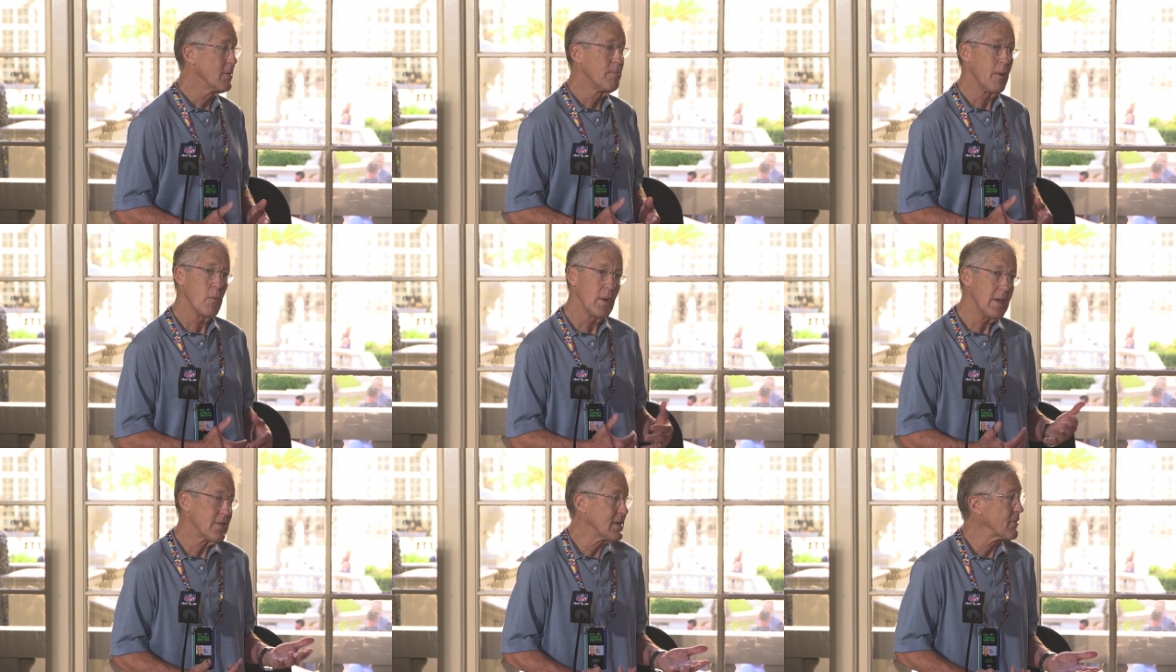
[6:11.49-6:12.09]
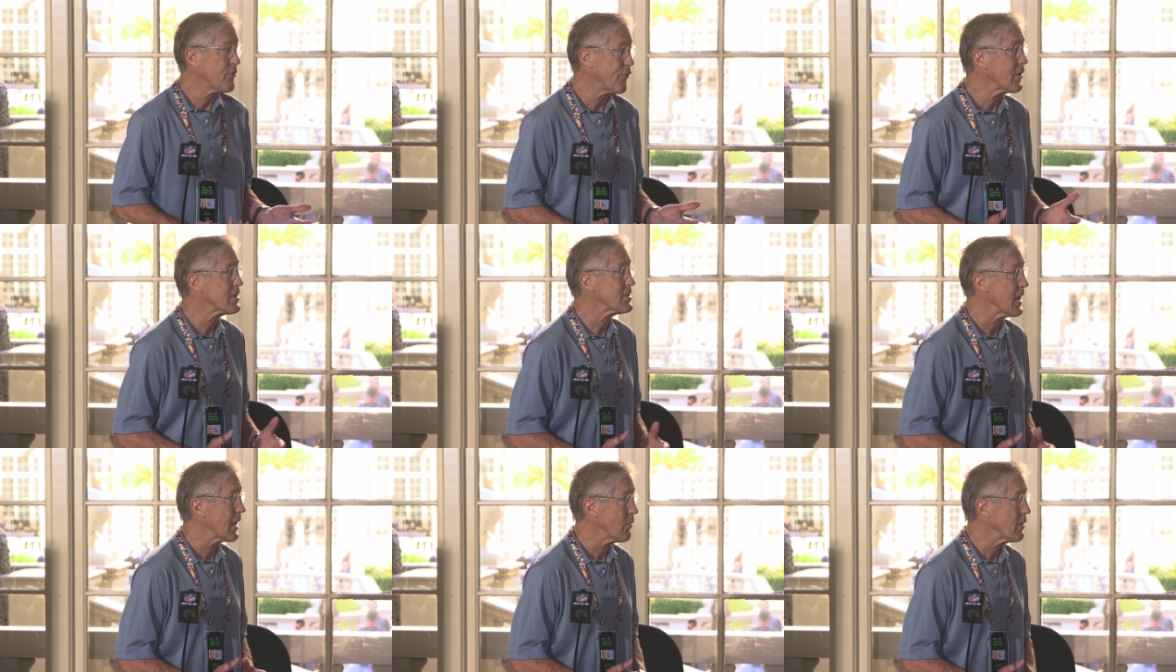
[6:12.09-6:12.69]
But we just have to
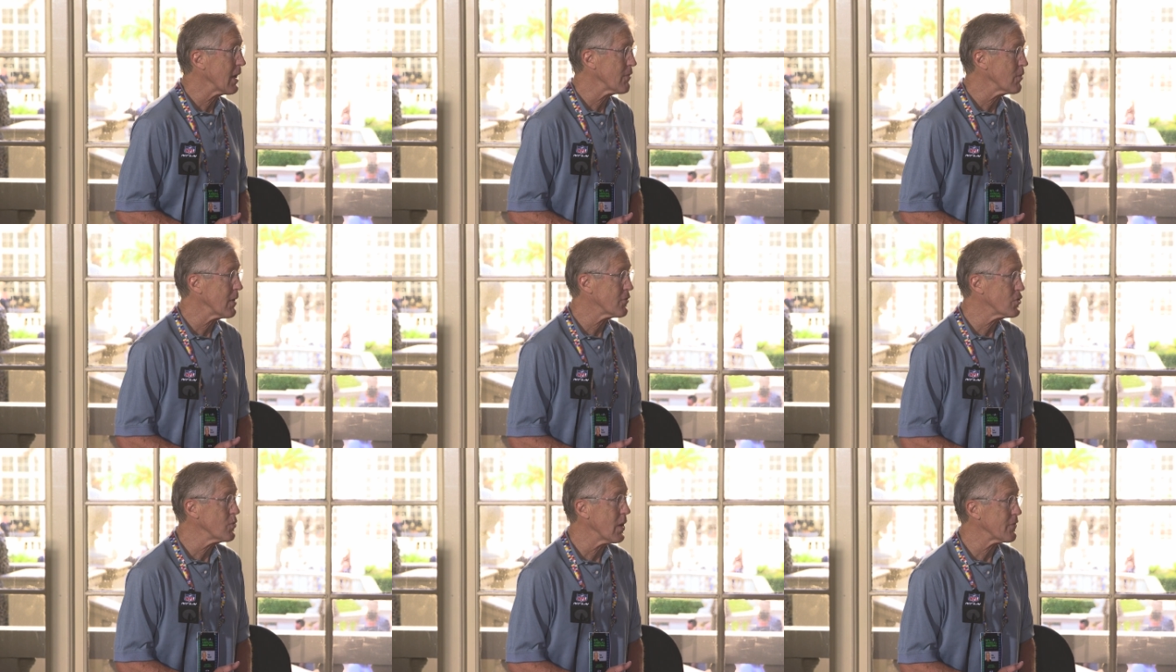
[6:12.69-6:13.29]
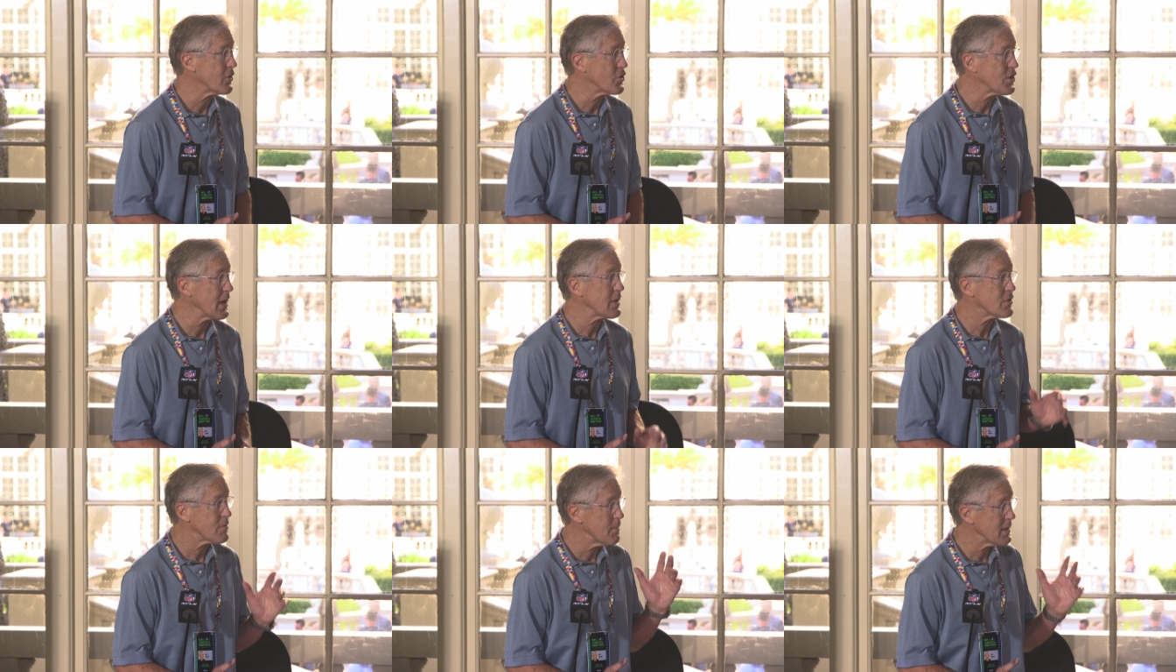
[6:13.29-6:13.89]
fix that. We have, we have, to
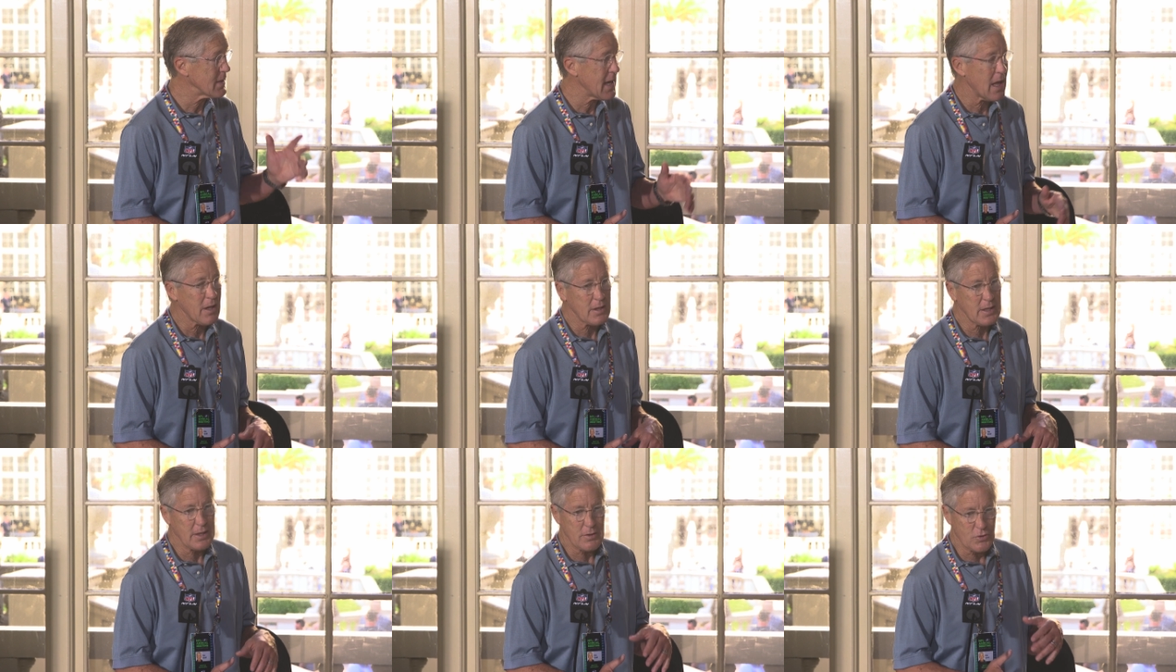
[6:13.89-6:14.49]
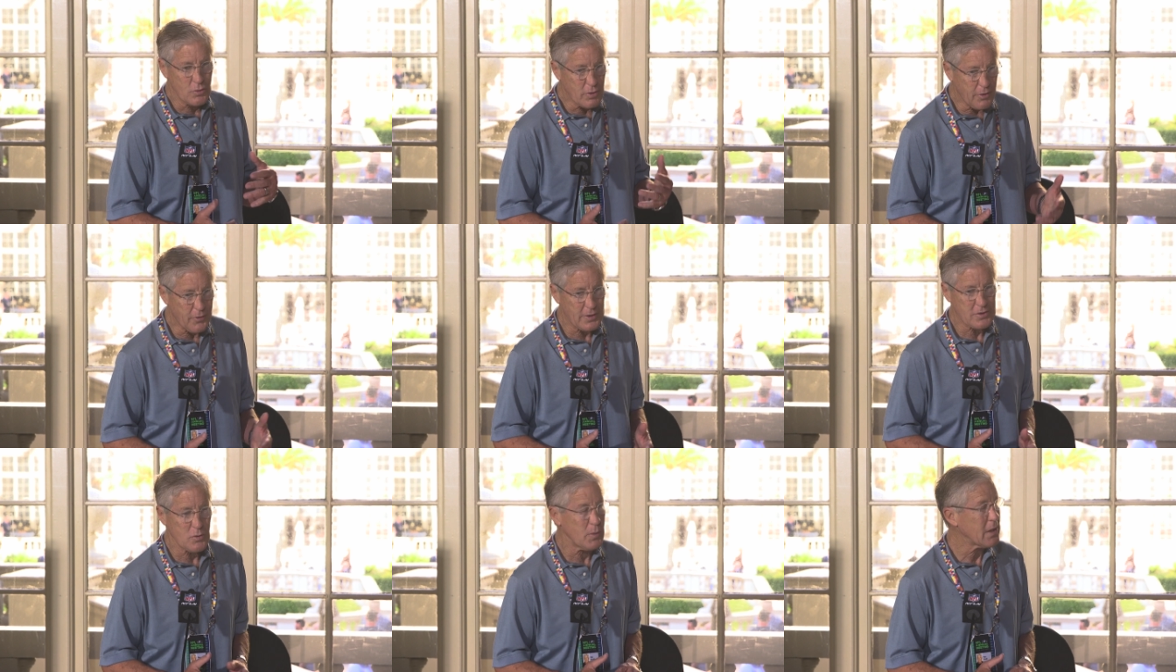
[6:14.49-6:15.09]
change his mentality and do the
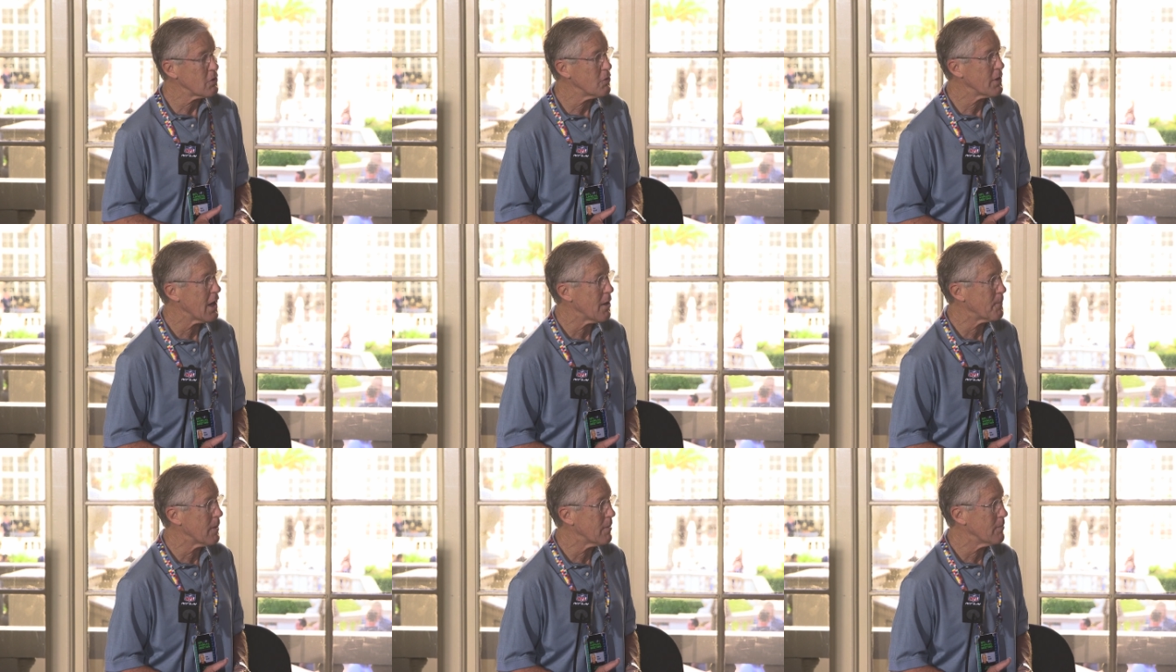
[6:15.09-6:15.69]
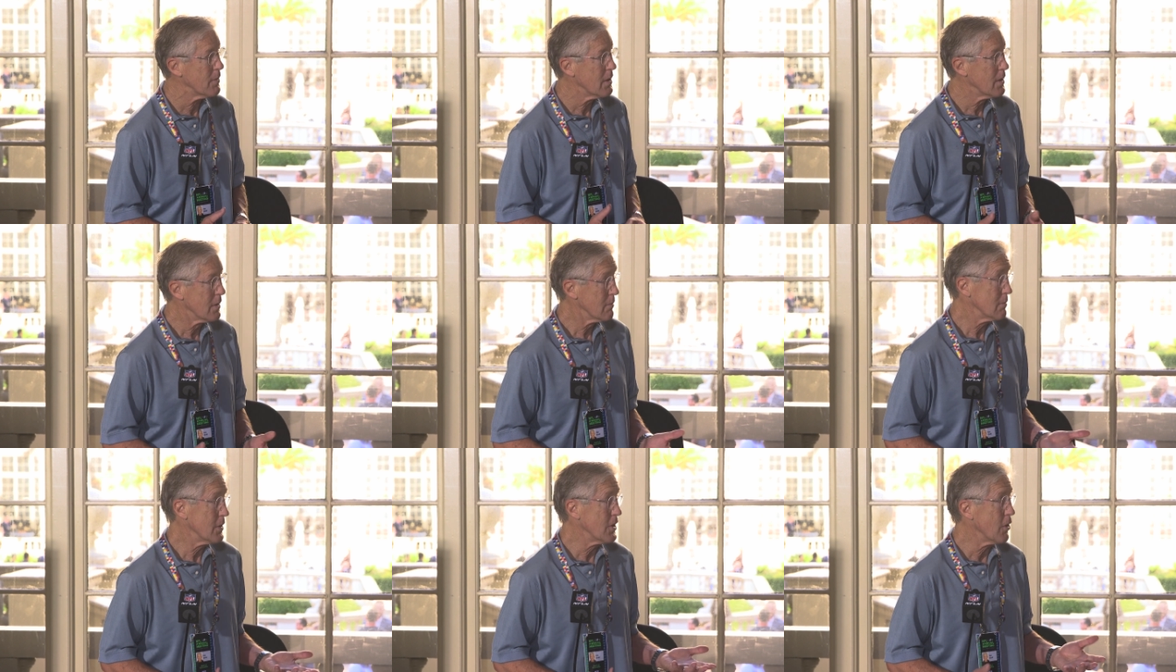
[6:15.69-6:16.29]
things that we can do to help him,
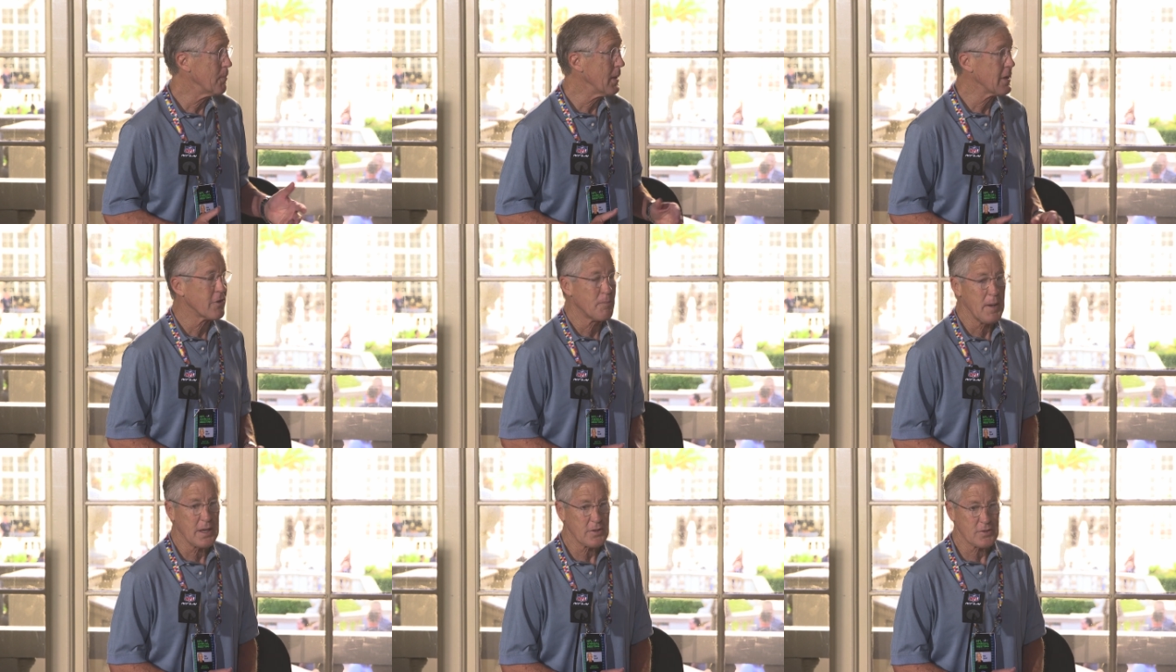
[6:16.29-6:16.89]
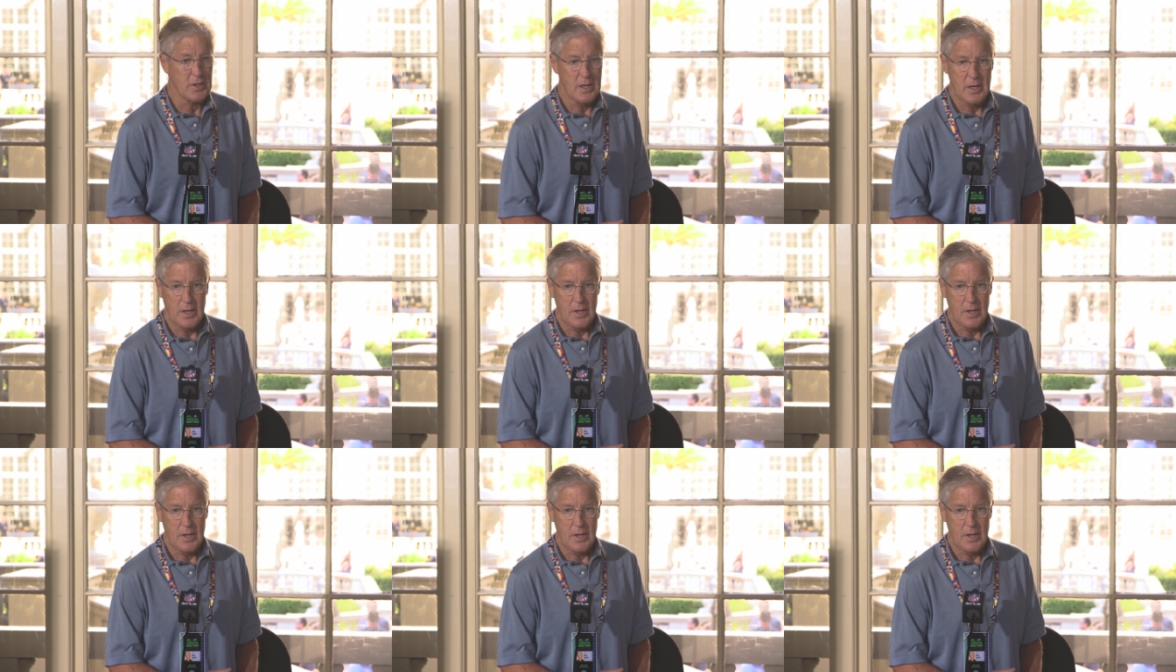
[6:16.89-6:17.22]
you know, be his best.